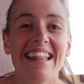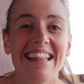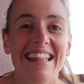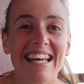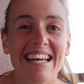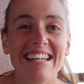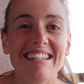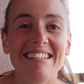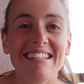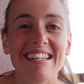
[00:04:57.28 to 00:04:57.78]

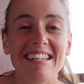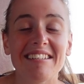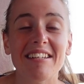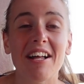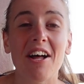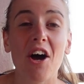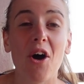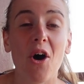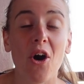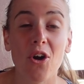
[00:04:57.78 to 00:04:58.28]
this is
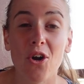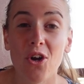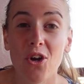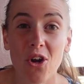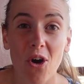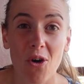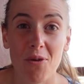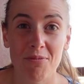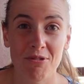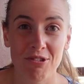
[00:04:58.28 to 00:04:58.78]
a
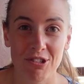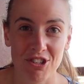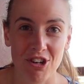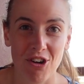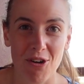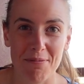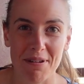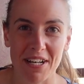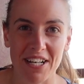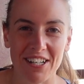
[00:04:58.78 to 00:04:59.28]
lot more
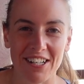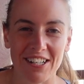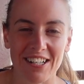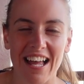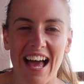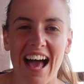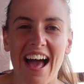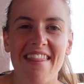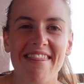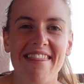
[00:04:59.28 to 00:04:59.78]

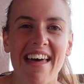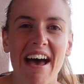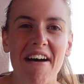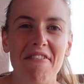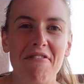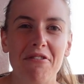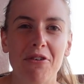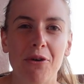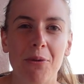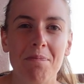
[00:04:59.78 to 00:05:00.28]
tropical, and
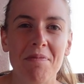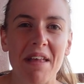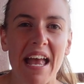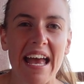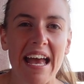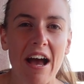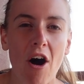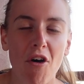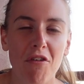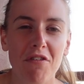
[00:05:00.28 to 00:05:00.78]
therefore
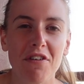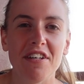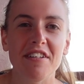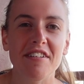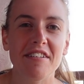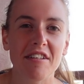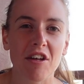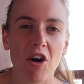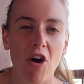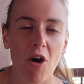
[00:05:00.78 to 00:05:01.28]
it
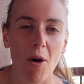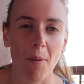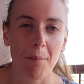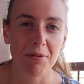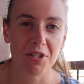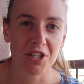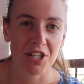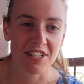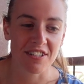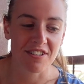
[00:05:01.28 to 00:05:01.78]
offers
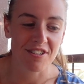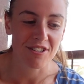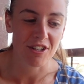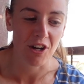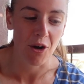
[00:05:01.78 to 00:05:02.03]
options